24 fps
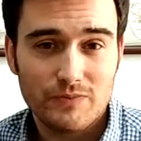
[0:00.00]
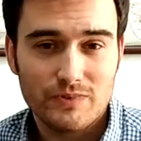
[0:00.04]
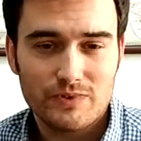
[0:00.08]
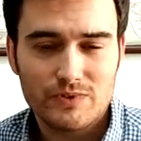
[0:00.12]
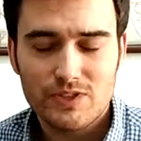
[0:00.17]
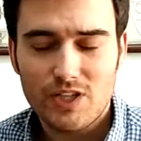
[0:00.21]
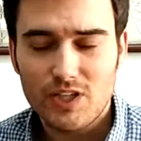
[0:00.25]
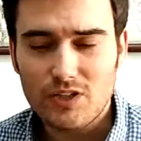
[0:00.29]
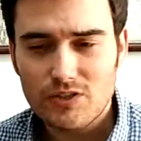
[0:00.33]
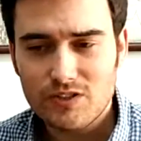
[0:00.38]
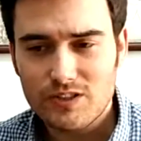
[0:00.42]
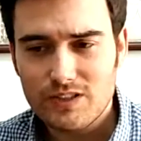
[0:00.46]

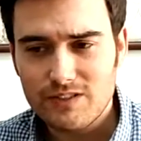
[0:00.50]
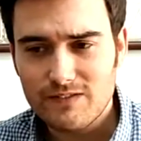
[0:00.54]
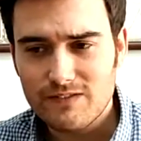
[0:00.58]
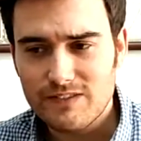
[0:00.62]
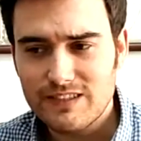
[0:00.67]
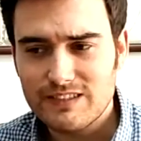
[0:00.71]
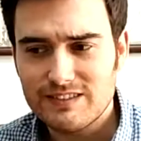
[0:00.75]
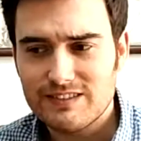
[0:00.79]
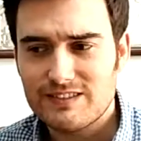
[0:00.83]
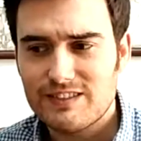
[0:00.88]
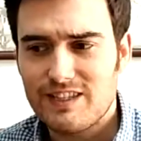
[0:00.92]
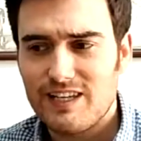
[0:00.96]
Socrative
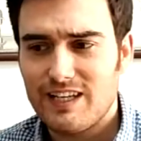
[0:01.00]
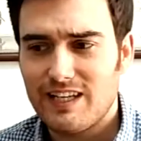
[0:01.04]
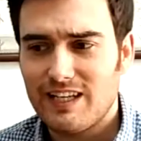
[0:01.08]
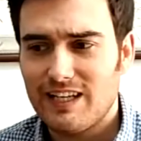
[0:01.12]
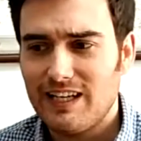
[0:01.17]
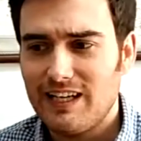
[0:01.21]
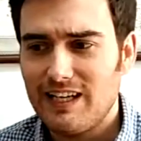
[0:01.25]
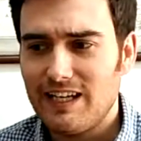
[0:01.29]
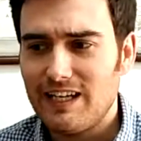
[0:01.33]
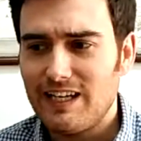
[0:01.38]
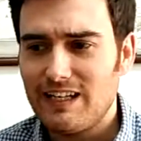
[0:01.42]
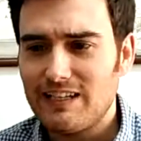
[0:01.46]
is like
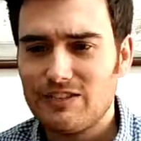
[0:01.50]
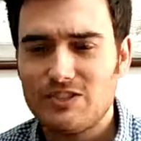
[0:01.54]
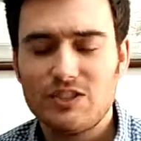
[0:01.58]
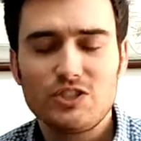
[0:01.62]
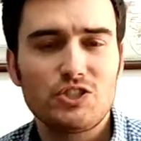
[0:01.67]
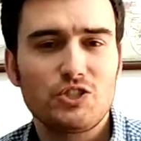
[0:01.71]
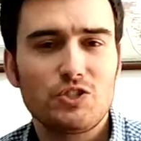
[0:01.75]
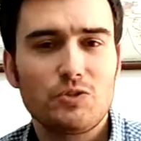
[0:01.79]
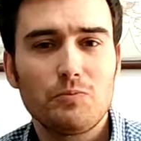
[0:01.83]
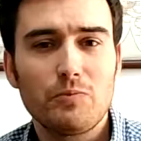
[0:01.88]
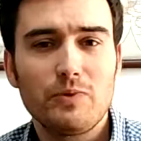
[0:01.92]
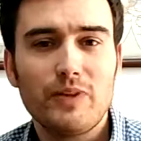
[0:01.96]
a
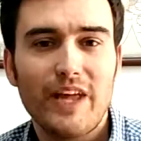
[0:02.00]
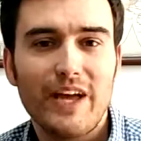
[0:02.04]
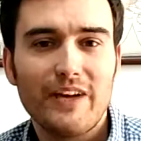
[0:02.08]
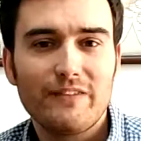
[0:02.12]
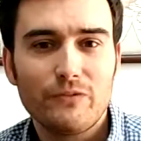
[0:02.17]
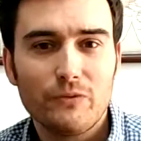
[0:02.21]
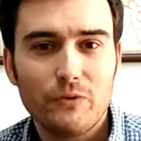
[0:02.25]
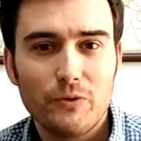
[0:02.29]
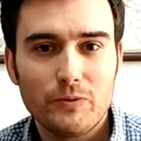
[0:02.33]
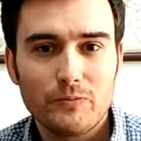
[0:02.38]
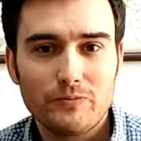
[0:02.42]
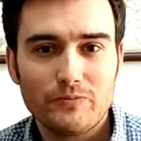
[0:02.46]
digital
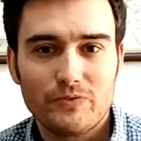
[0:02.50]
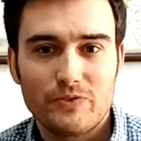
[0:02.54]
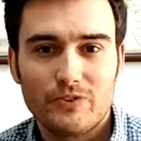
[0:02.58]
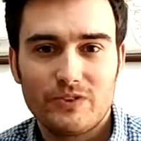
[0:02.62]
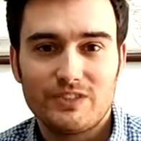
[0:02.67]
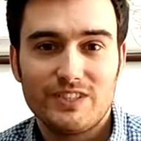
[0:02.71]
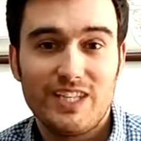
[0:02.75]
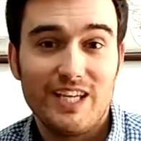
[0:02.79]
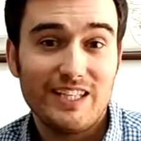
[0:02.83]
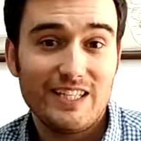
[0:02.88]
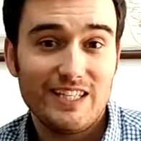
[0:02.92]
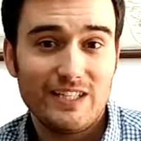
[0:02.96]
platform for
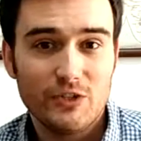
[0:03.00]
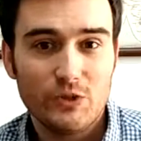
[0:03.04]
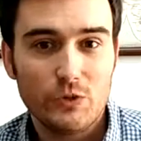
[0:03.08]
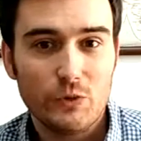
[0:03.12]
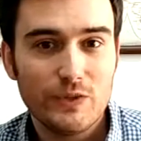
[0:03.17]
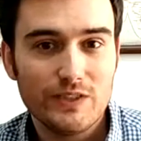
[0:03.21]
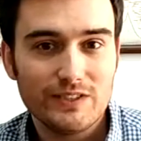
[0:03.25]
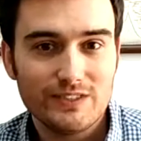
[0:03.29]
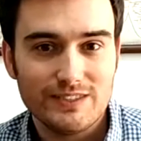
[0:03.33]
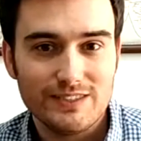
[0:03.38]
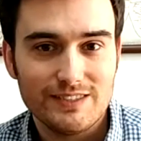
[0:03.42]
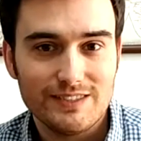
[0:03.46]
taking
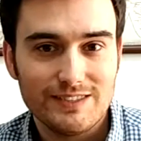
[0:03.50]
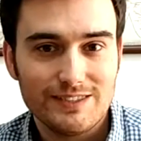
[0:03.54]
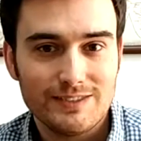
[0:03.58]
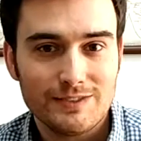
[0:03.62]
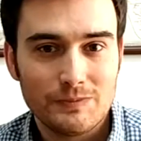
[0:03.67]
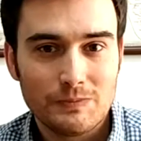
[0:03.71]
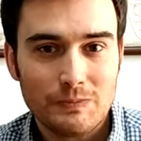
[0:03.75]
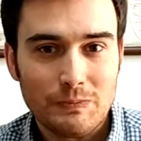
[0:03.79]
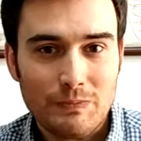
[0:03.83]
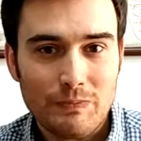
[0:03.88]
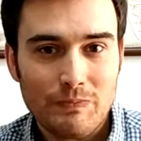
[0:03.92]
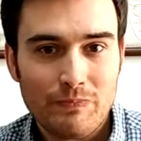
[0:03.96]
quizzes.